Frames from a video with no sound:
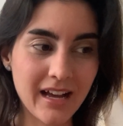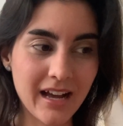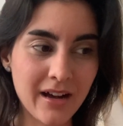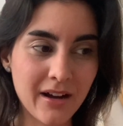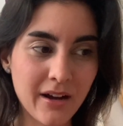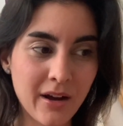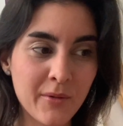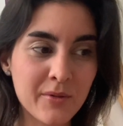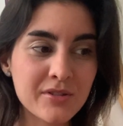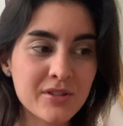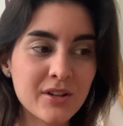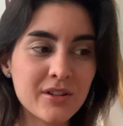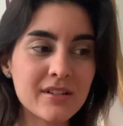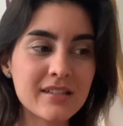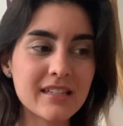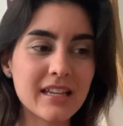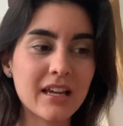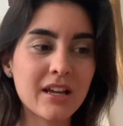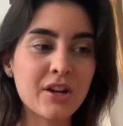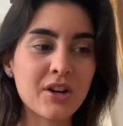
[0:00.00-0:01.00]
I was going to
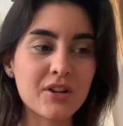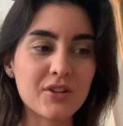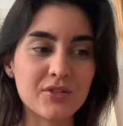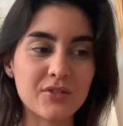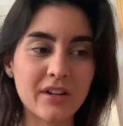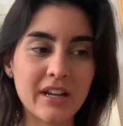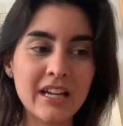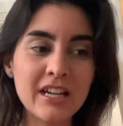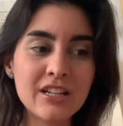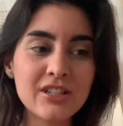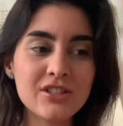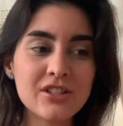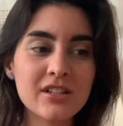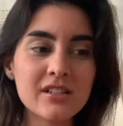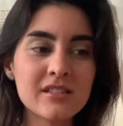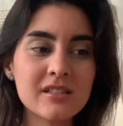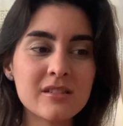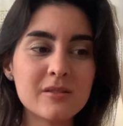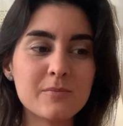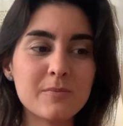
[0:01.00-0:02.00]
say
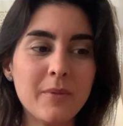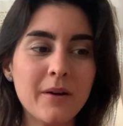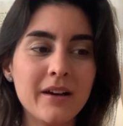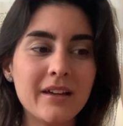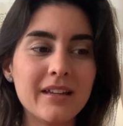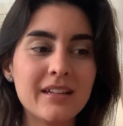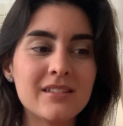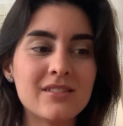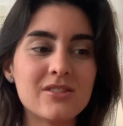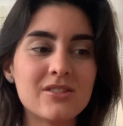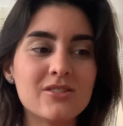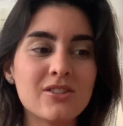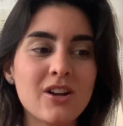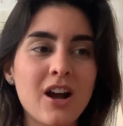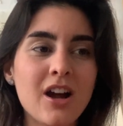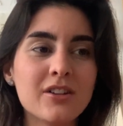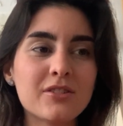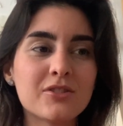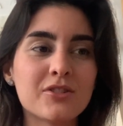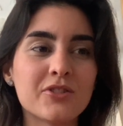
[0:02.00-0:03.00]
courageous, but it's
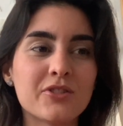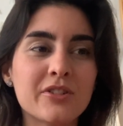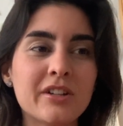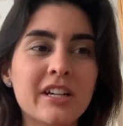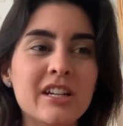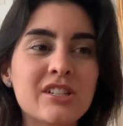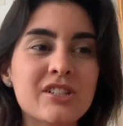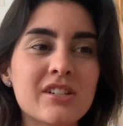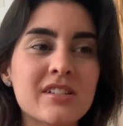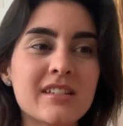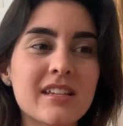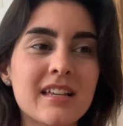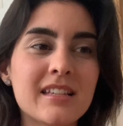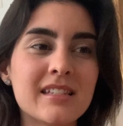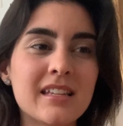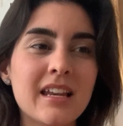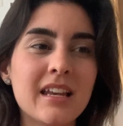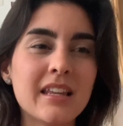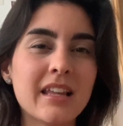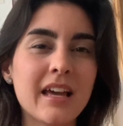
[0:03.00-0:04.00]
not courageous as
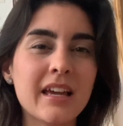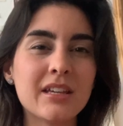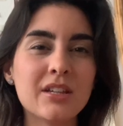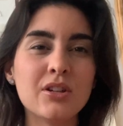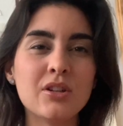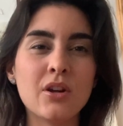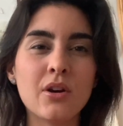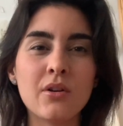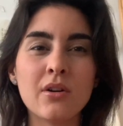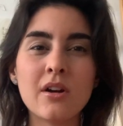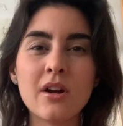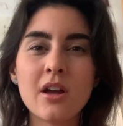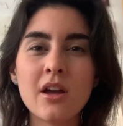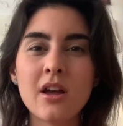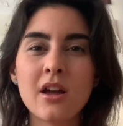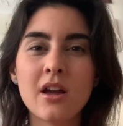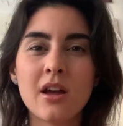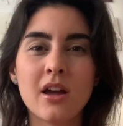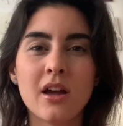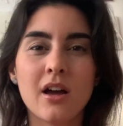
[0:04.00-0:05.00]
in like,
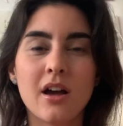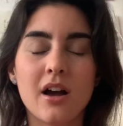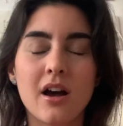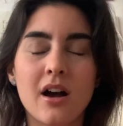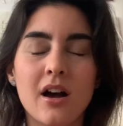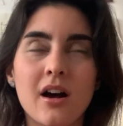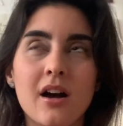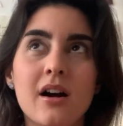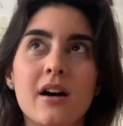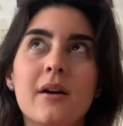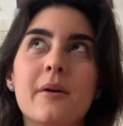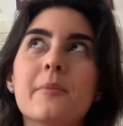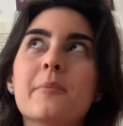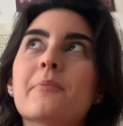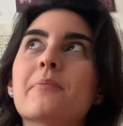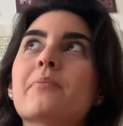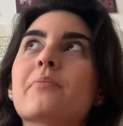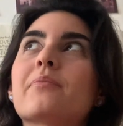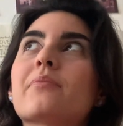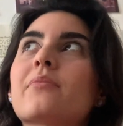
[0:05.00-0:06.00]

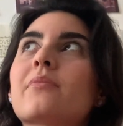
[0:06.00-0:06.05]
um,